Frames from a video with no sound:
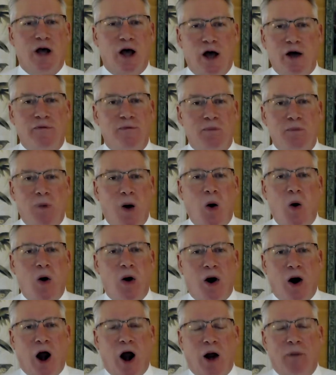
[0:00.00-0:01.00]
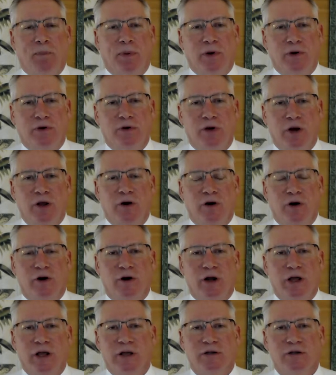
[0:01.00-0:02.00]
of more
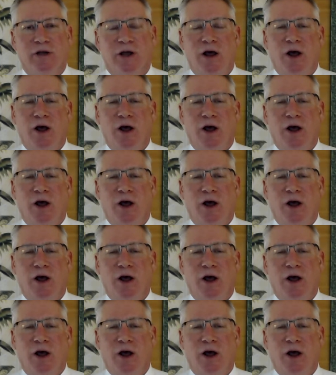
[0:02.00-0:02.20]
opportunities